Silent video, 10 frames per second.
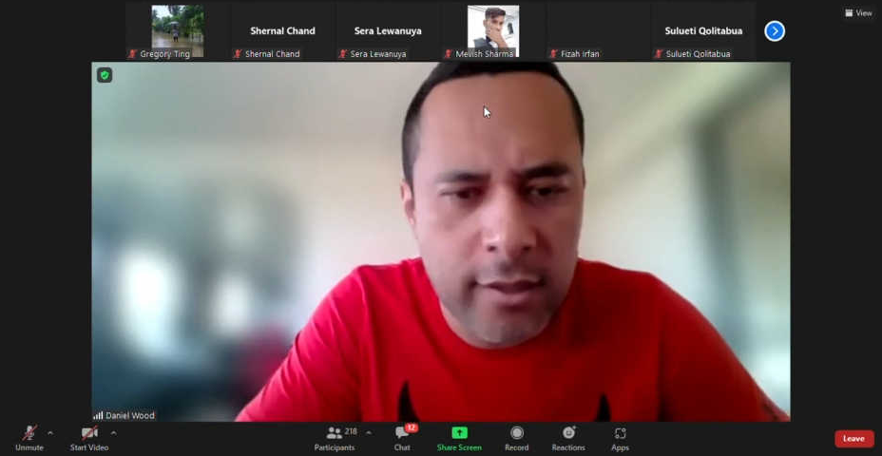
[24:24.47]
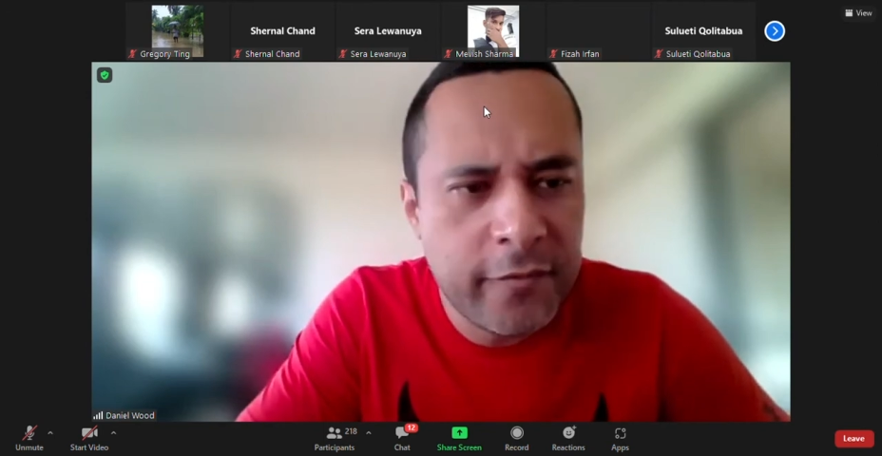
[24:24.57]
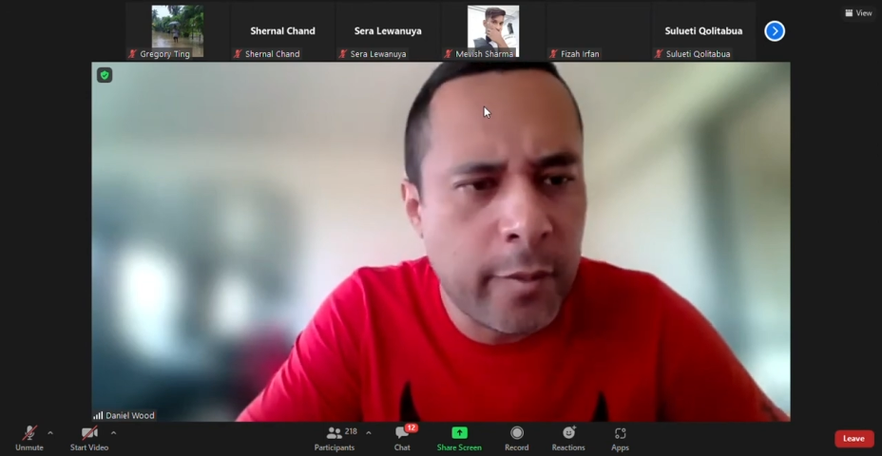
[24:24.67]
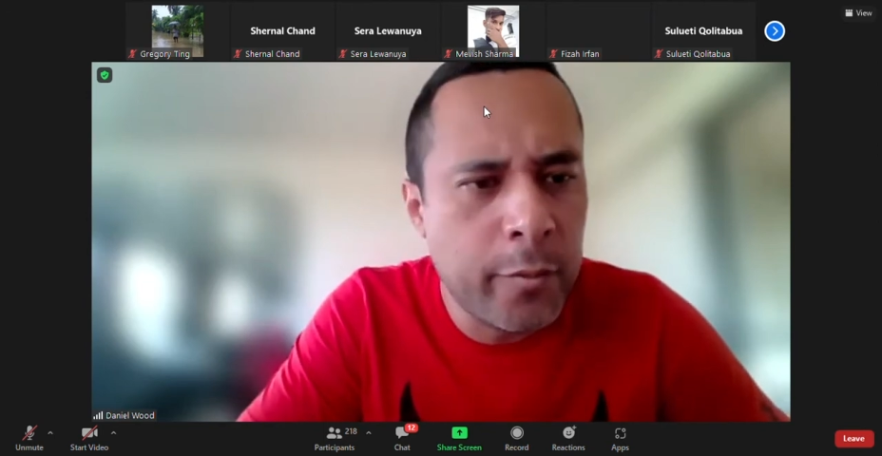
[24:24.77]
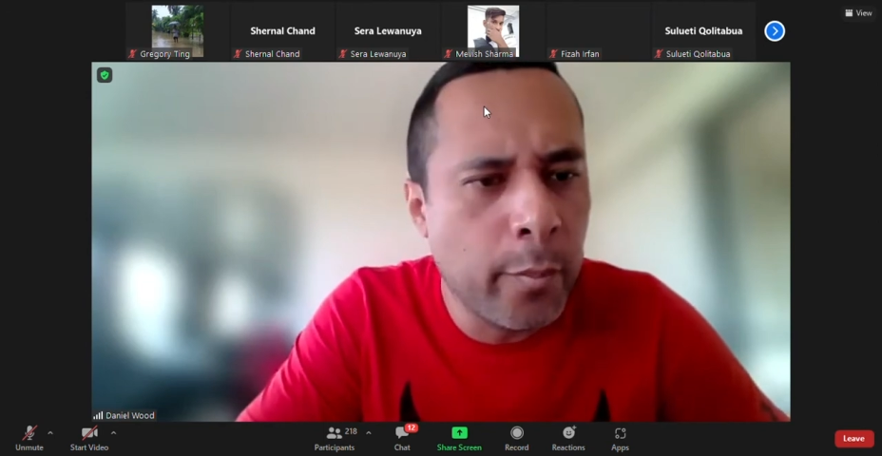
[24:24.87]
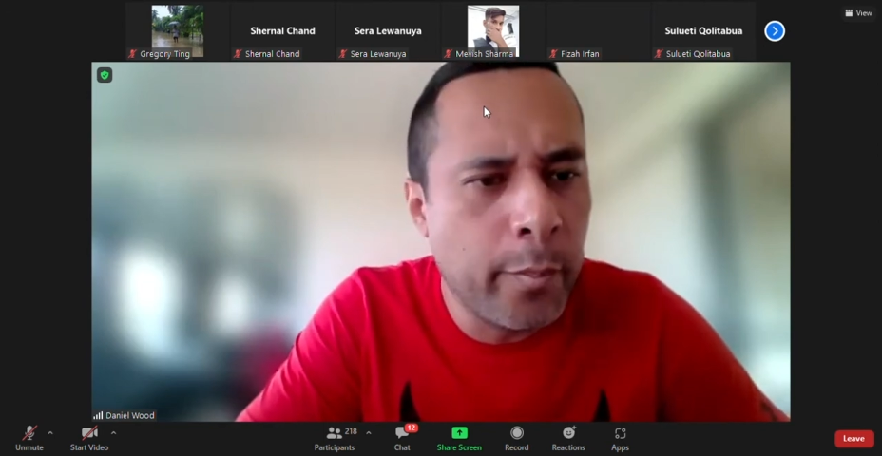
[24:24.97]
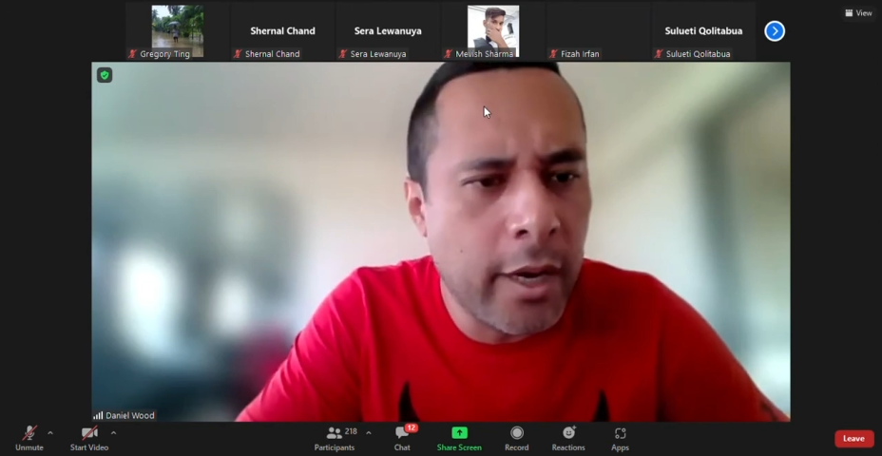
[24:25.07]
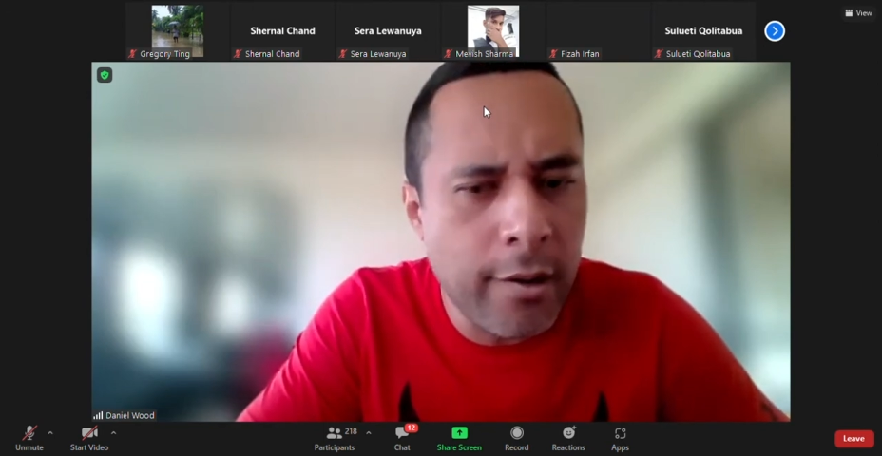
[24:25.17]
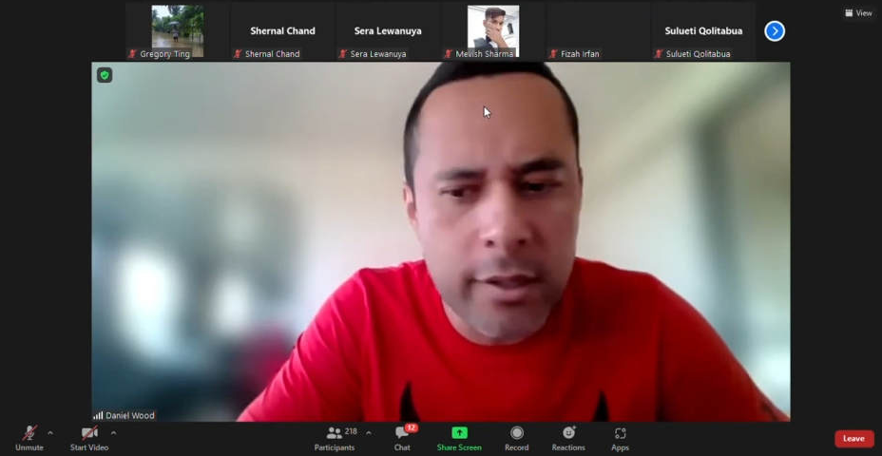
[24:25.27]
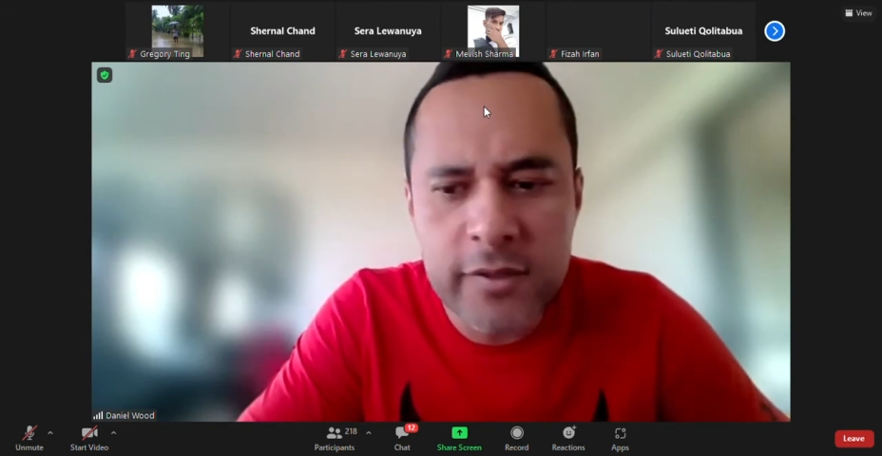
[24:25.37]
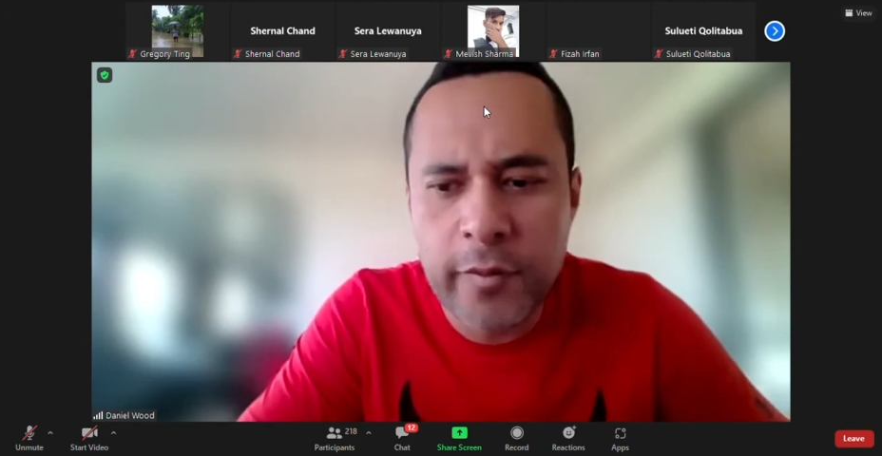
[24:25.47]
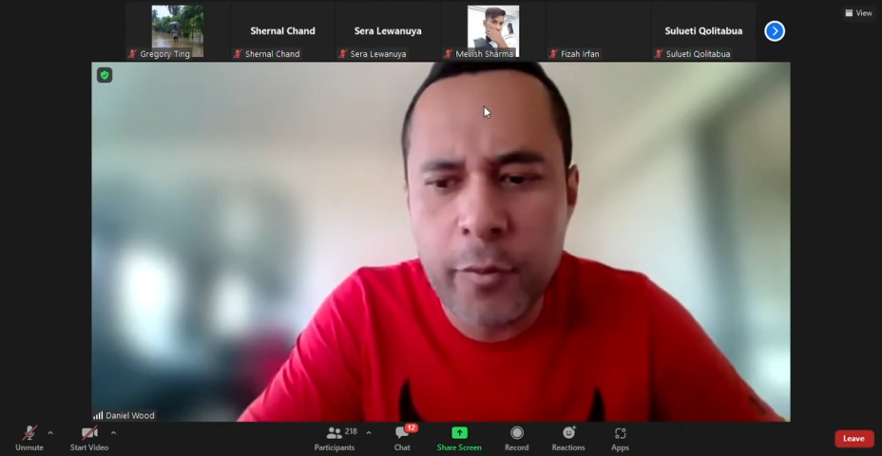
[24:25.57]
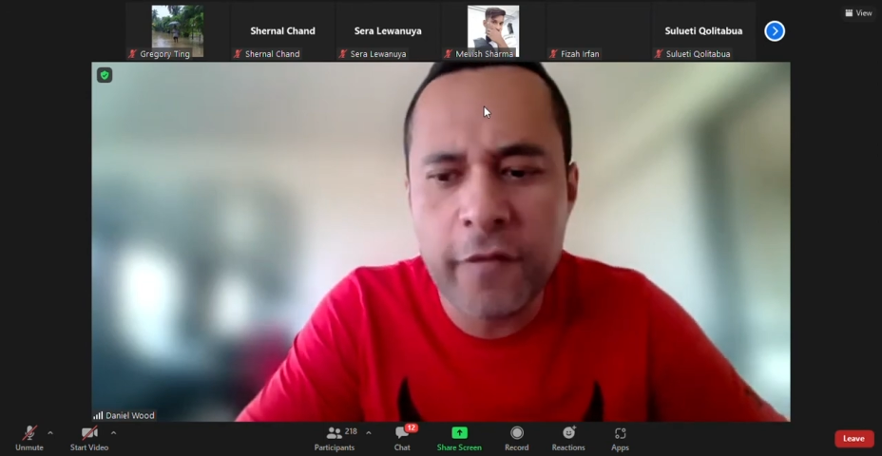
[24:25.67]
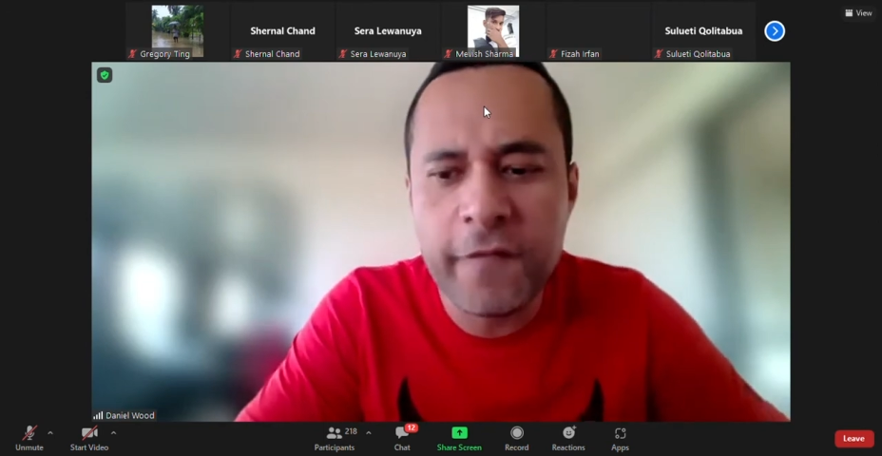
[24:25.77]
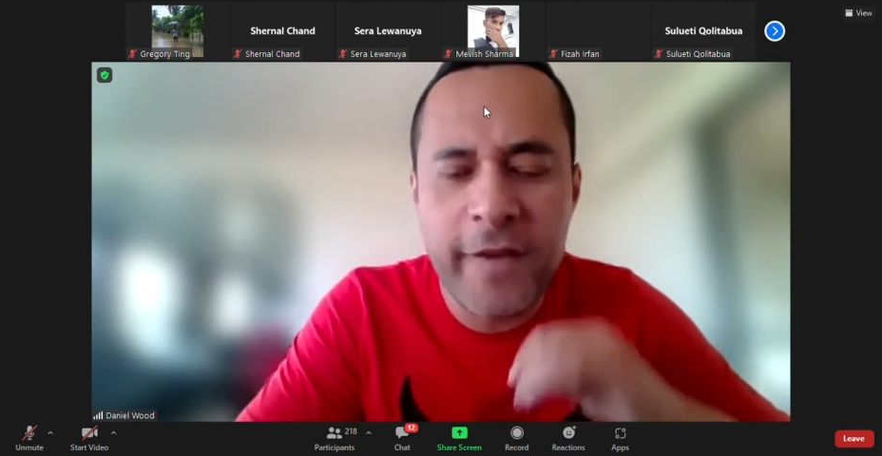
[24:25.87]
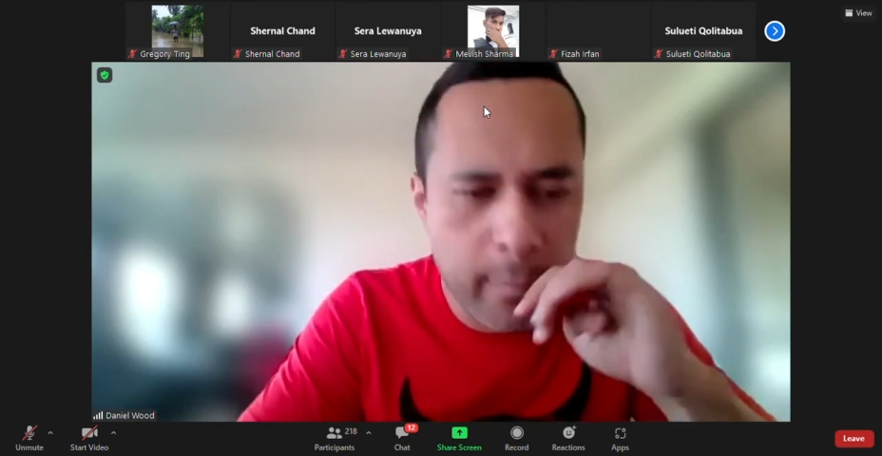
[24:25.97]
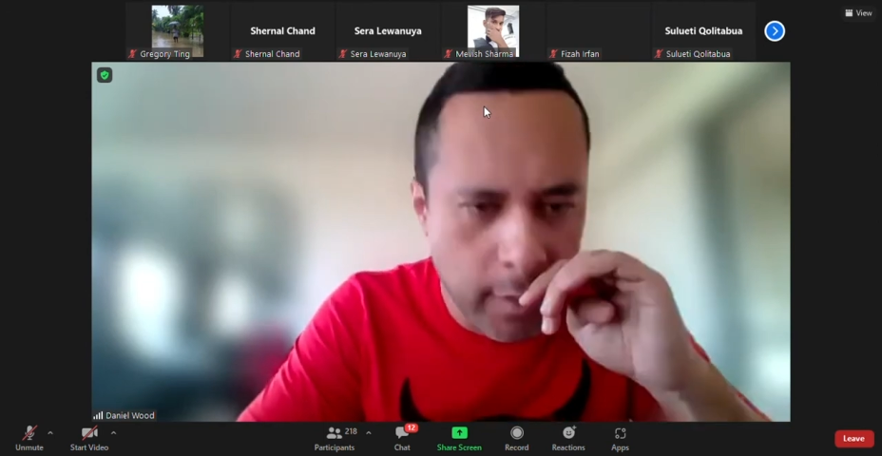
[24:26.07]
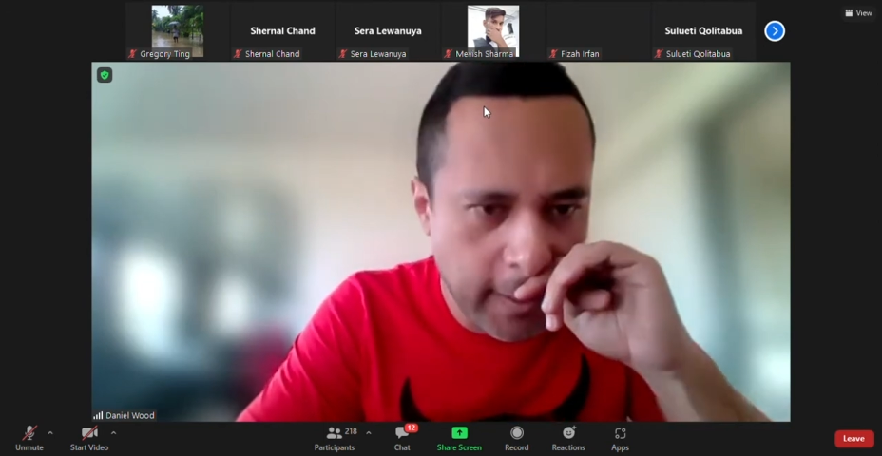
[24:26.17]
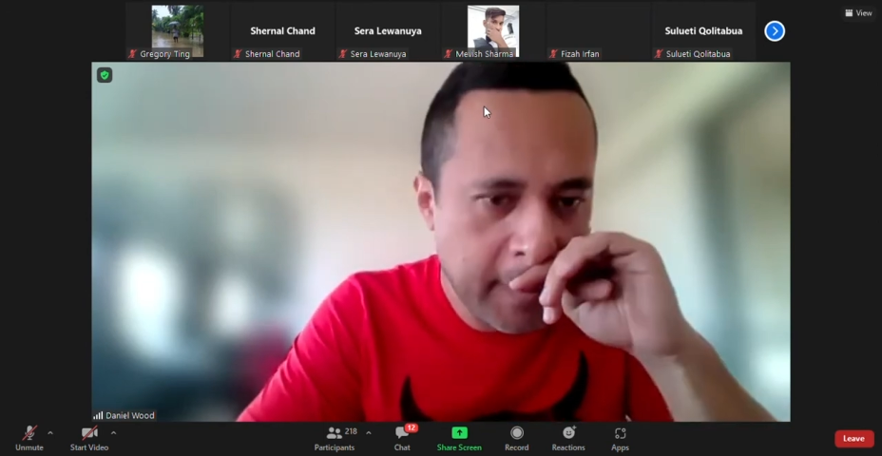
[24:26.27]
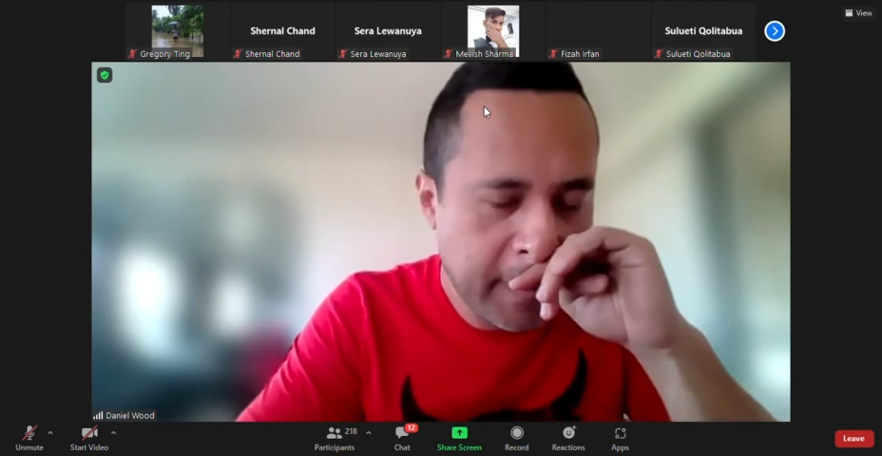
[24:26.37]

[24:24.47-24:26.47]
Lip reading: from your parents, from your family,